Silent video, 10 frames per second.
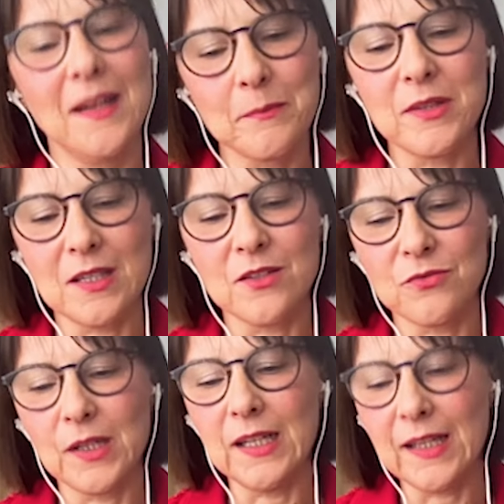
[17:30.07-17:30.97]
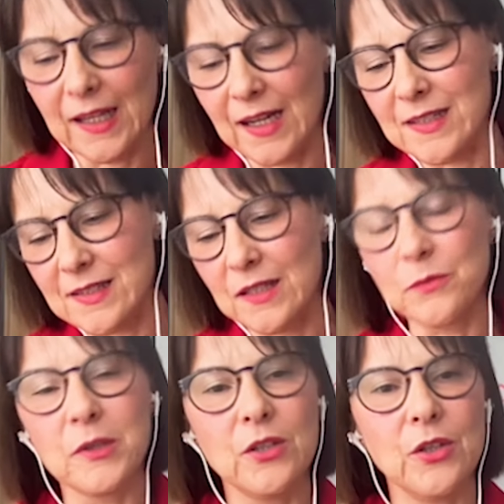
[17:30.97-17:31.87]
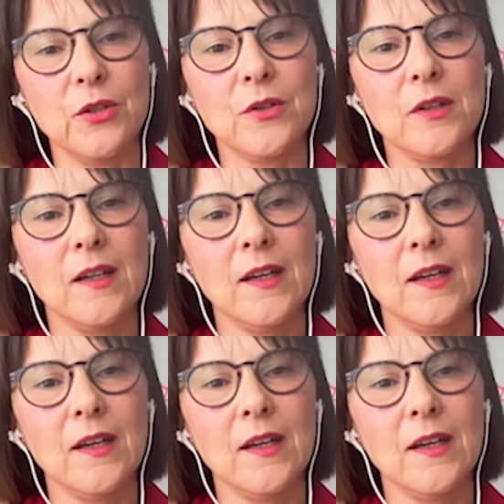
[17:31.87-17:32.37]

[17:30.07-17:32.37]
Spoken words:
Empathy is really, can I sit with you